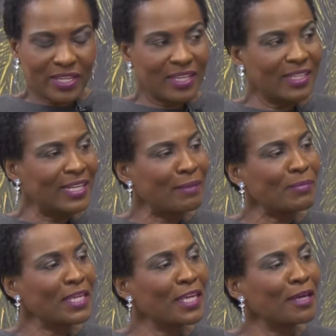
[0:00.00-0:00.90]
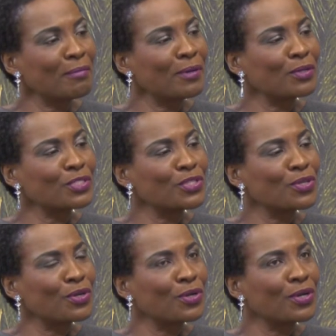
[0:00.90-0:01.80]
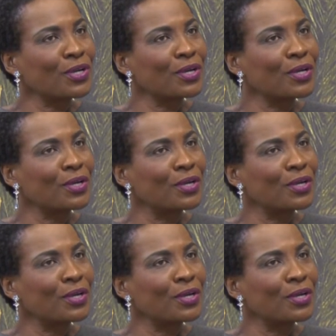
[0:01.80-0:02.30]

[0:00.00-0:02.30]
Okay, let me hear about your